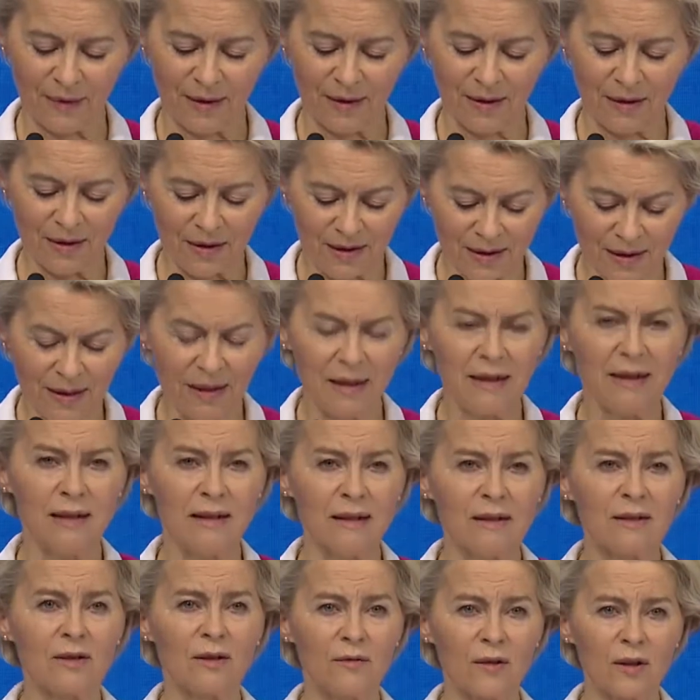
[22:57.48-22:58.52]
the
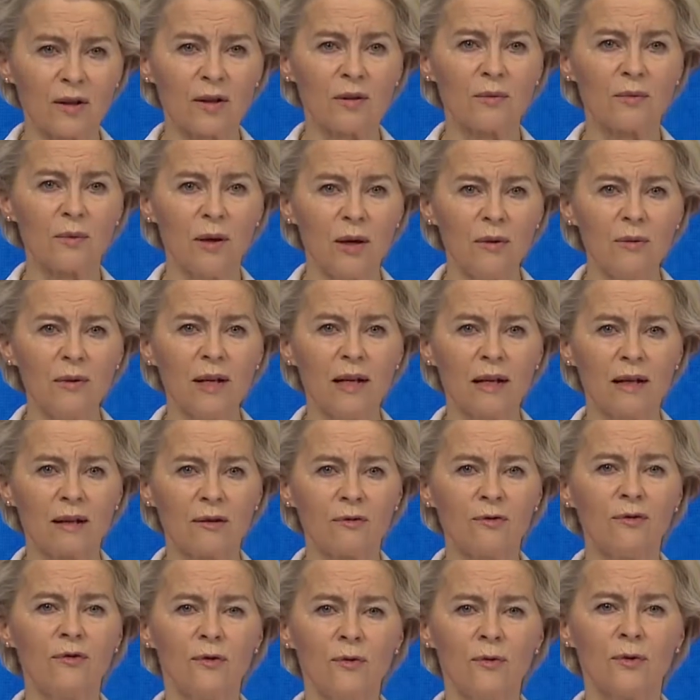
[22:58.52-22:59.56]
signs of a growing
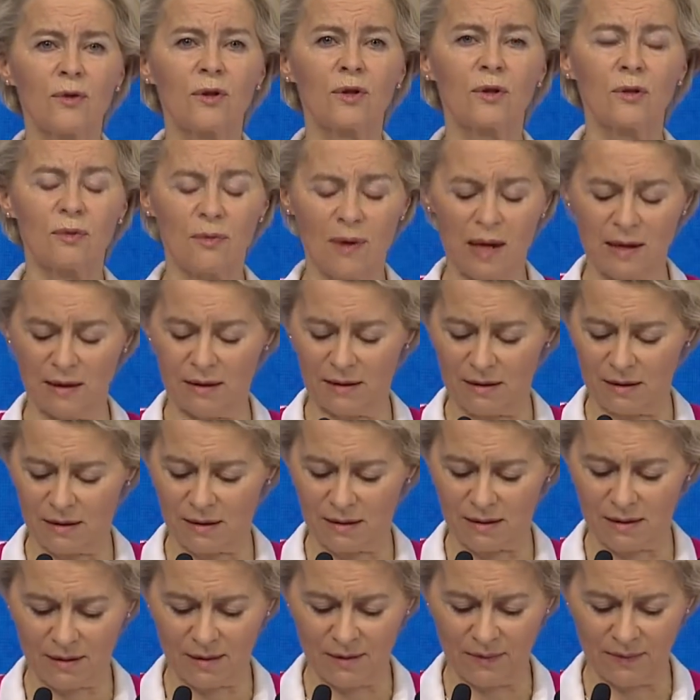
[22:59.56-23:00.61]
food
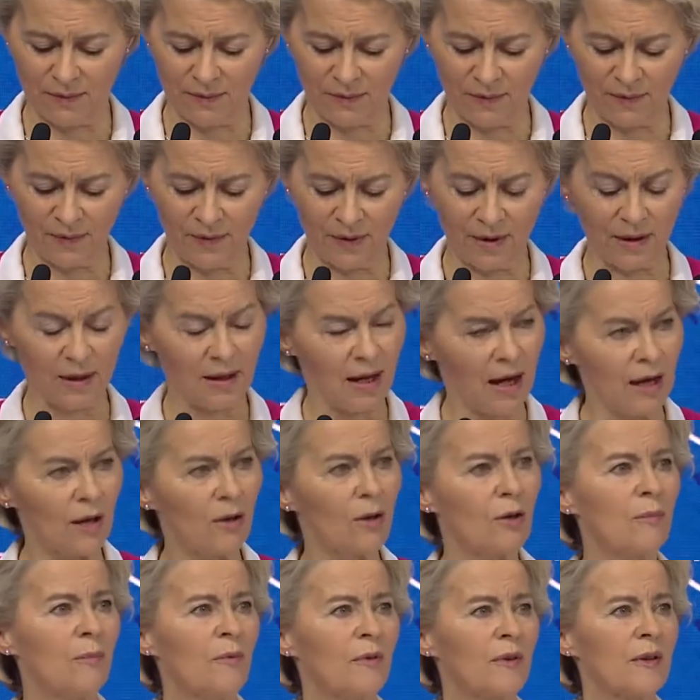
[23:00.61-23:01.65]
crisis are
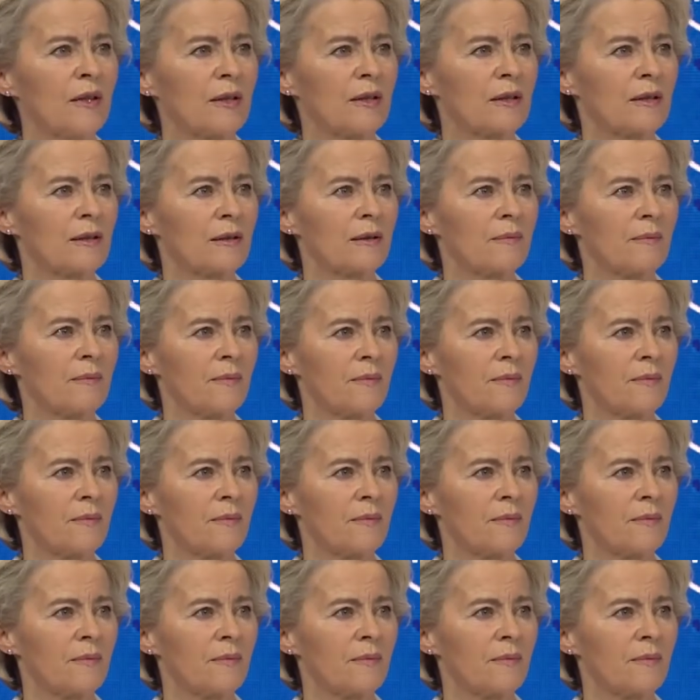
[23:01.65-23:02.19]
obvious.